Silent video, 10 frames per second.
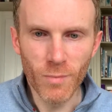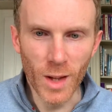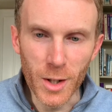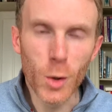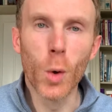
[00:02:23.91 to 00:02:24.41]

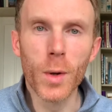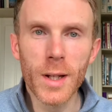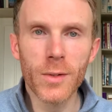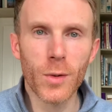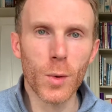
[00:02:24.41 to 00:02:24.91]
And
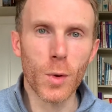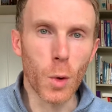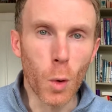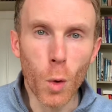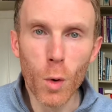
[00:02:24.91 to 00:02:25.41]
according to the
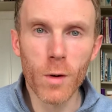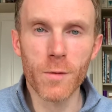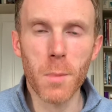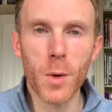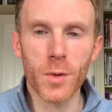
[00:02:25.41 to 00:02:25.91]
law of
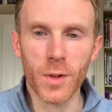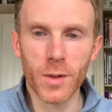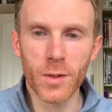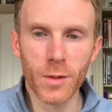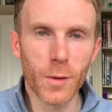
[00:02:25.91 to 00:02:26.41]

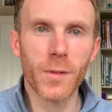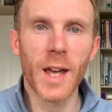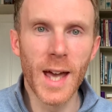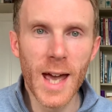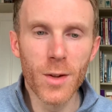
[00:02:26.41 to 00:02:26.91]
Moses, and don't
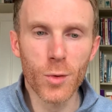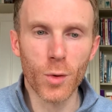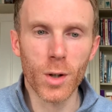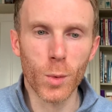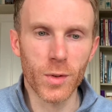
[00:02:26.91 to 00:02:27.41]
forget
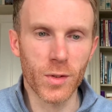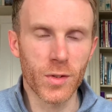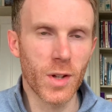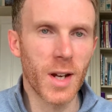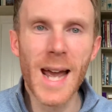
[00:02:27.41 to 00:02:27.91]
Ezra was
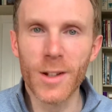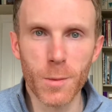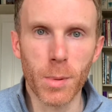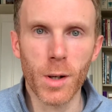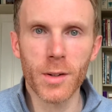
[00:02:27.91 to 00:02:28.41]
an
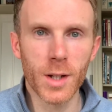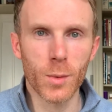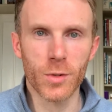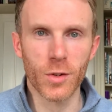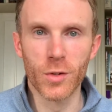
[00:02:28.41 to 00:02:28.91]
expert, he
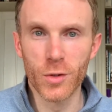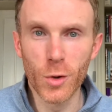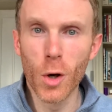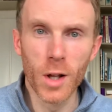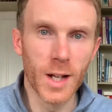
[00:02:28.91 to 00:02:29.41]
was a
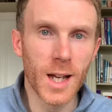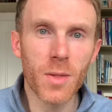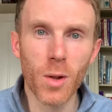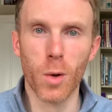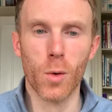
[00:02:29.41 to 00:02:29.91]
scholar in
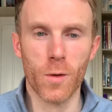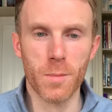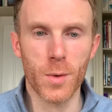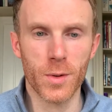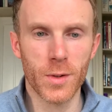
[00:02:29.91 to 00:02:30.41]
the law of
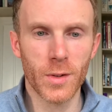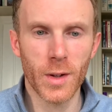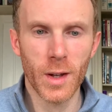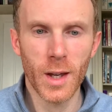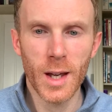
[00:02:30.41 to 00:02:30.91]
Moses,
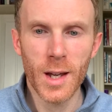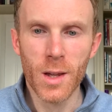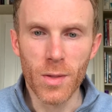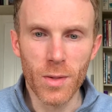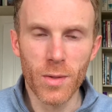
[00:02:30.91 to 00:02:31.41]

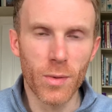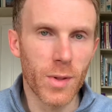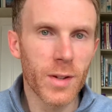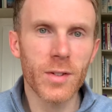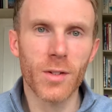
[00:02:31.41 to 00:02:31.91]

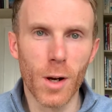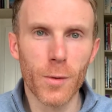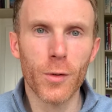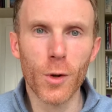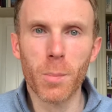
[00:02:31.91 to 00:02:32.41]
this stuff
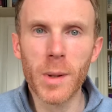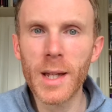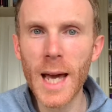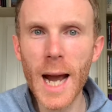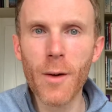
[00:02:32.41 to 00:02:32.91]
should be
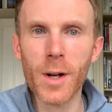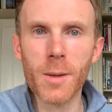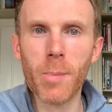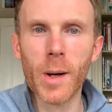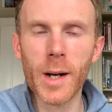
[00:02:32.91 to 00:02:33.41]

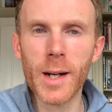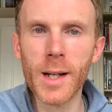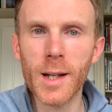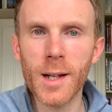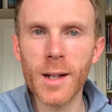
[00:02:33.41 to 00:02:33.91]
carried
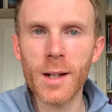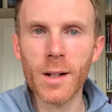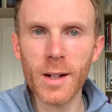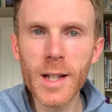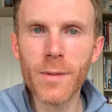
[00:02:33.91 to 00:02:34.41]
by
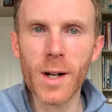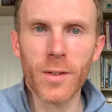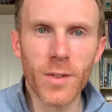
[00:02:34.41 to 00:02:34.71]
Levites.